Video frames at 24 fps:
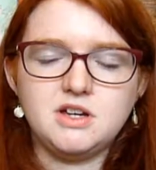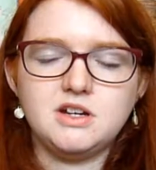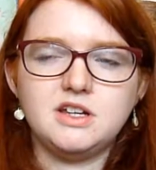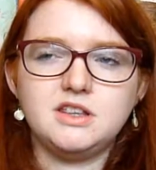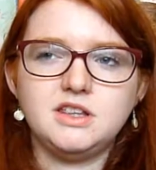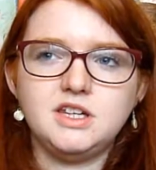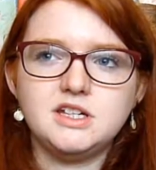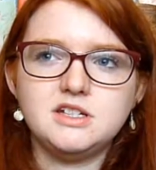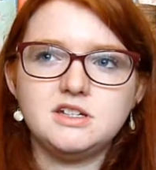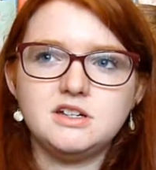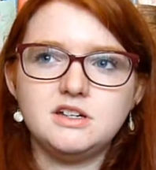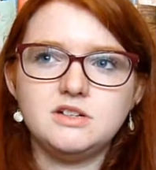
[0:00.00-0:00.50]
and
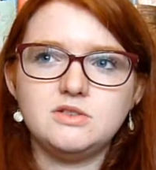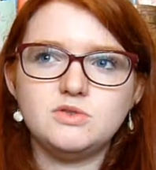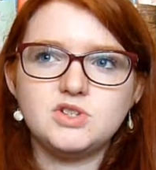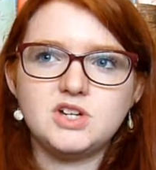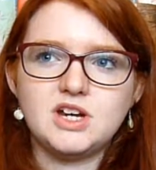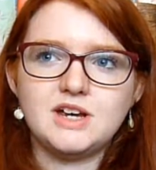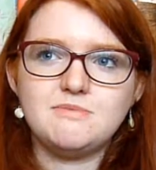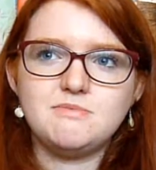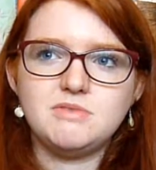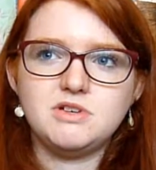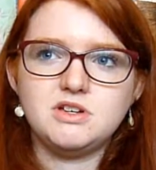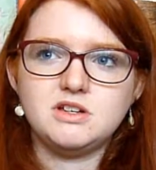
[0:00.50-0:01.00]
the Eternal
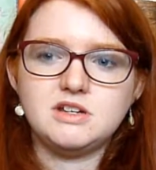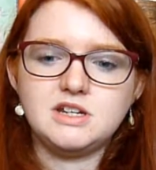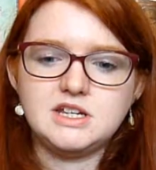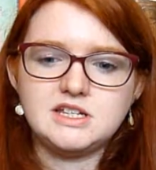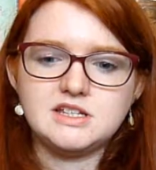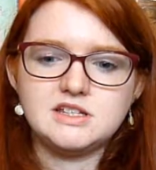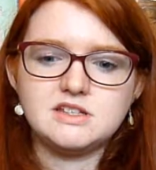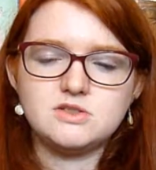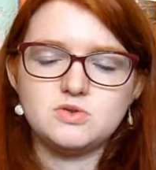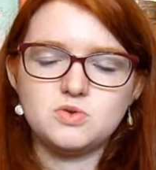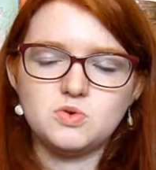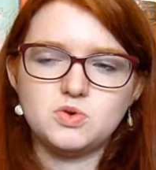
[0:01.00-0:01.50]
Champion is
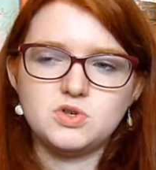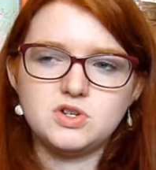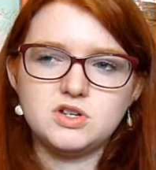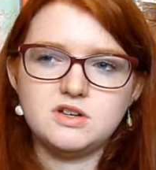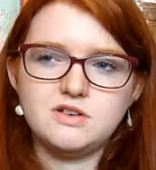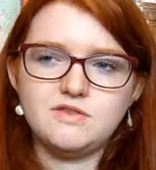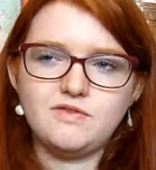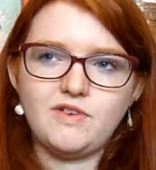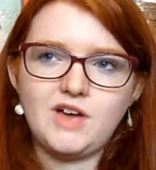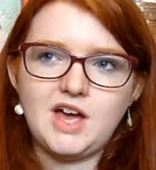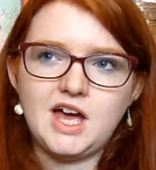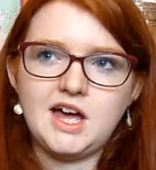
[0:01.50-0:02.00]
sort
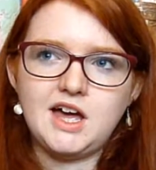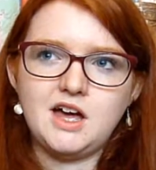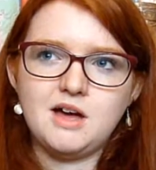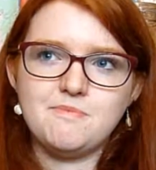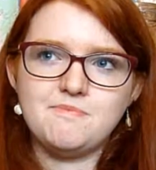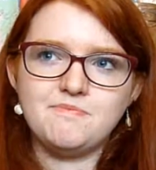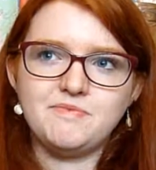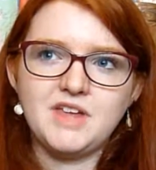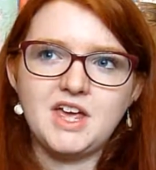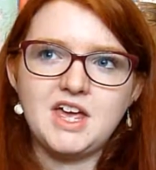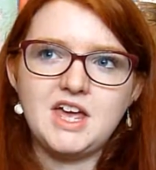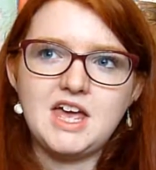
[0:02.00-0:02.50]
of
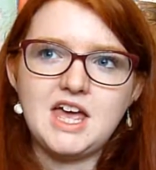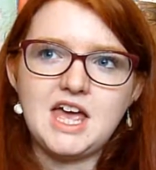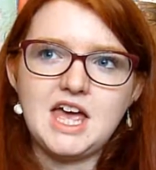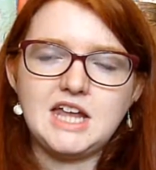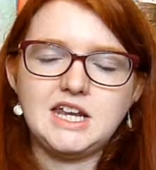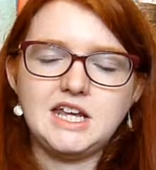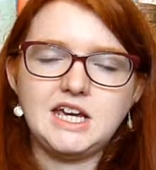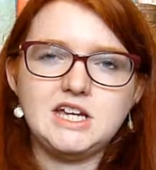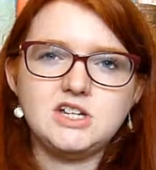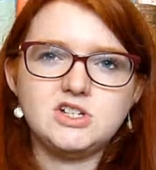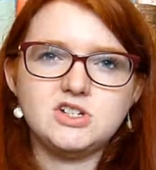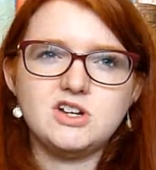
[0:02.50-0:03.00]
an
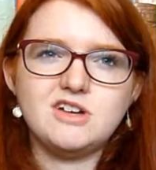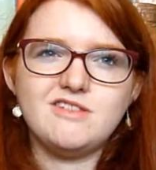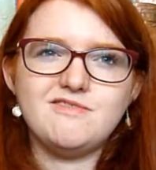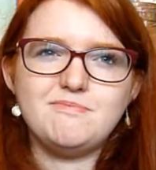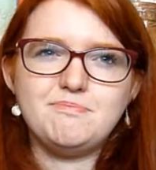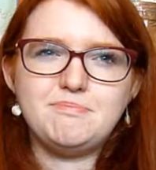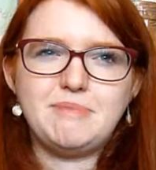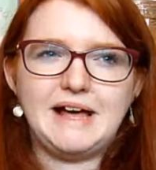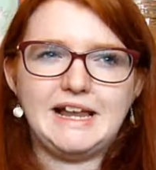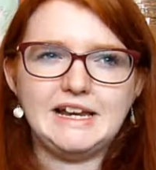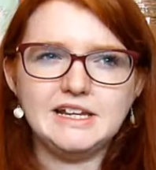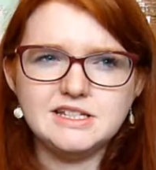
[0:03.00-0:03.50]
agent of
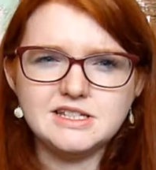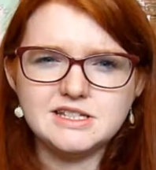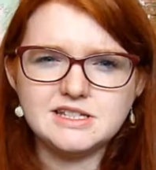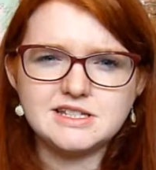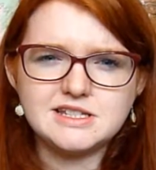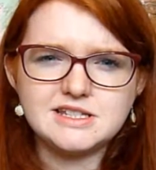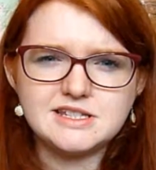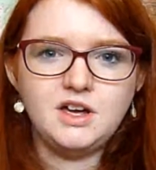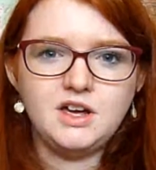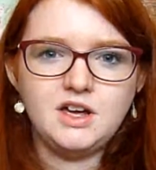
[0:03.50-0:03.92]
balance.